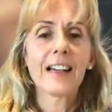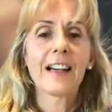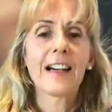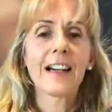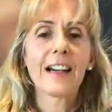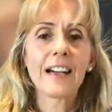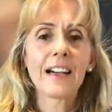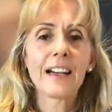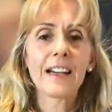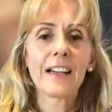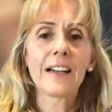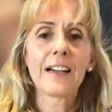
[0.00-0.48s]

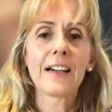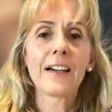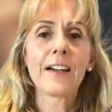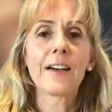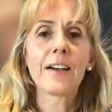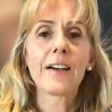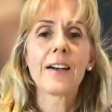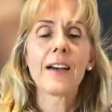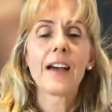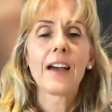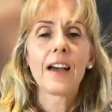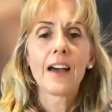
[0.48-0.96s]

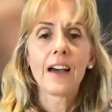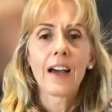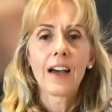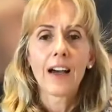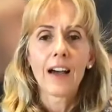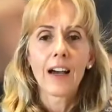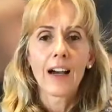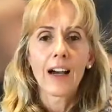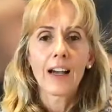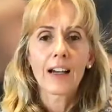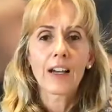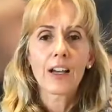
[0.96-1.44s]
I
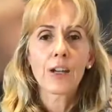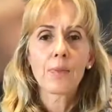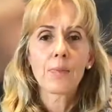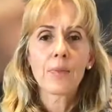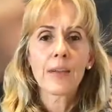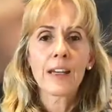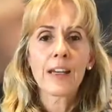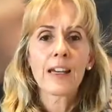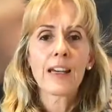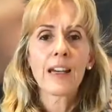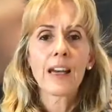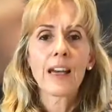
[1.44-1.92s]
come
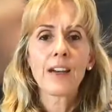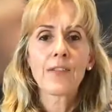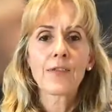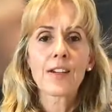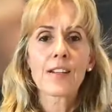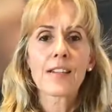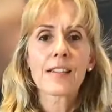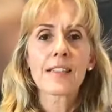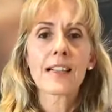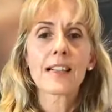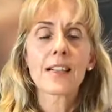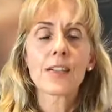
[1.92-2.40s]
here
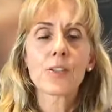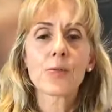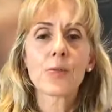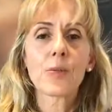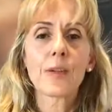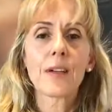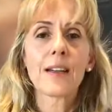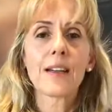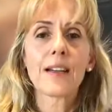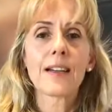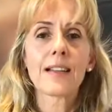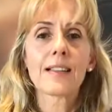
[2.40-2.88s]
every 6
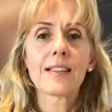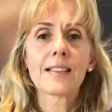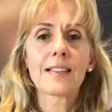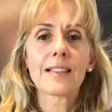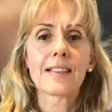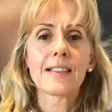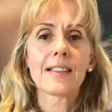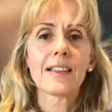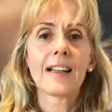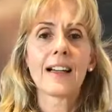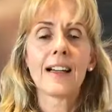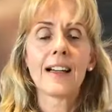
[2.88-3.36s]

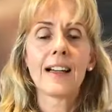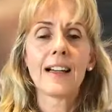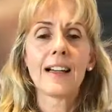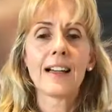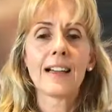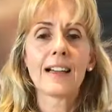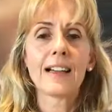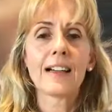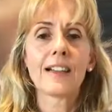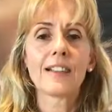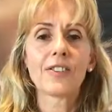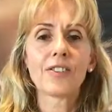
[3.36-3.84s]
weeks,
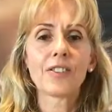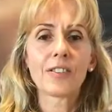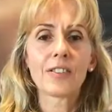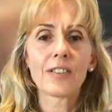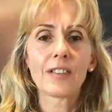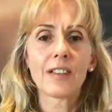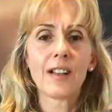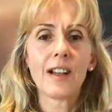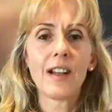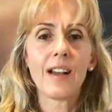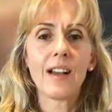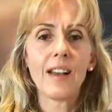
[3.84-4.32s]
and I
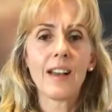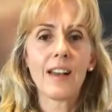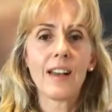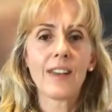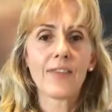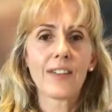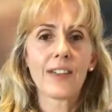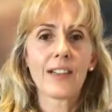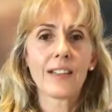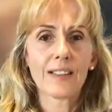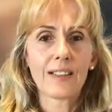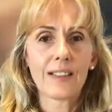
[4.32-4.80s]
just
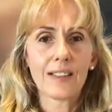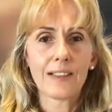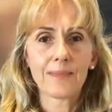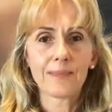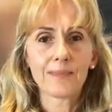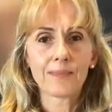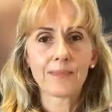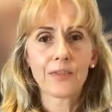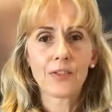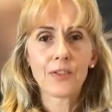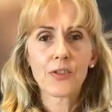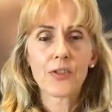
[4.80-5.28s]
love
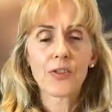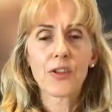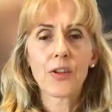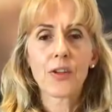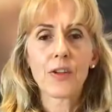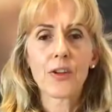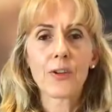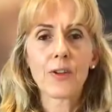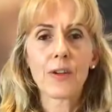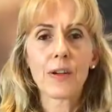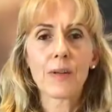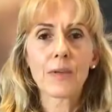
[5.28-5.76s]
it. So
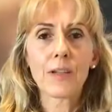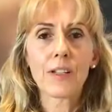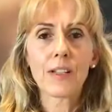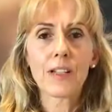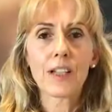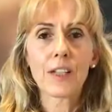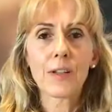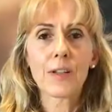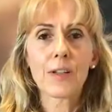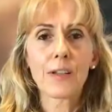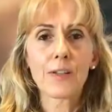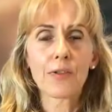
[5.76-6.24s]
I'm going to
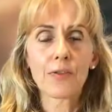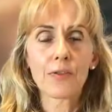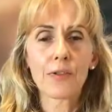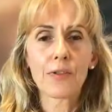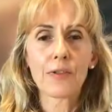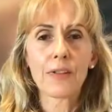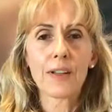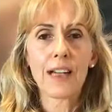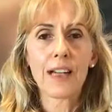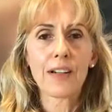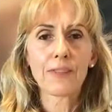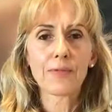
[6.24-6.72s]
go in through
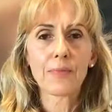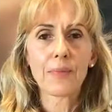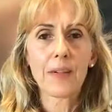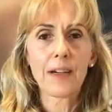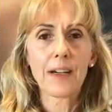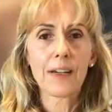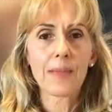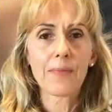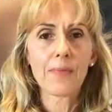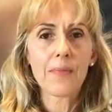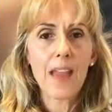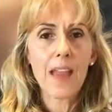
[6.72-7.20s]
and have
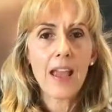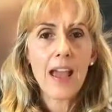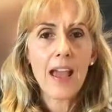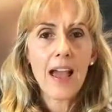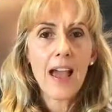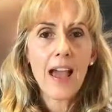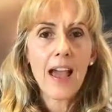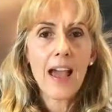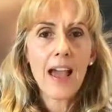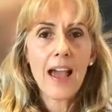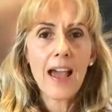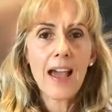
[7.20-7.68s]
my
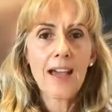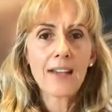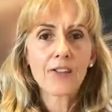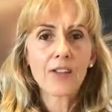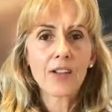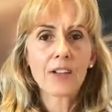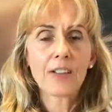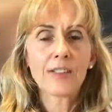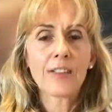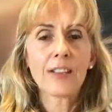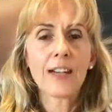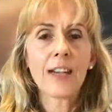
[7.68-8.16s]
hair
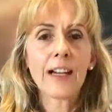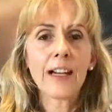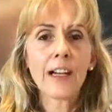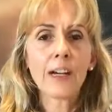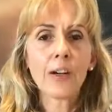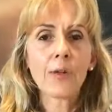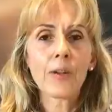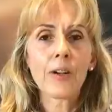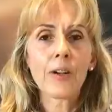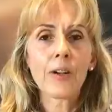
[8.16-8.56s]
done now.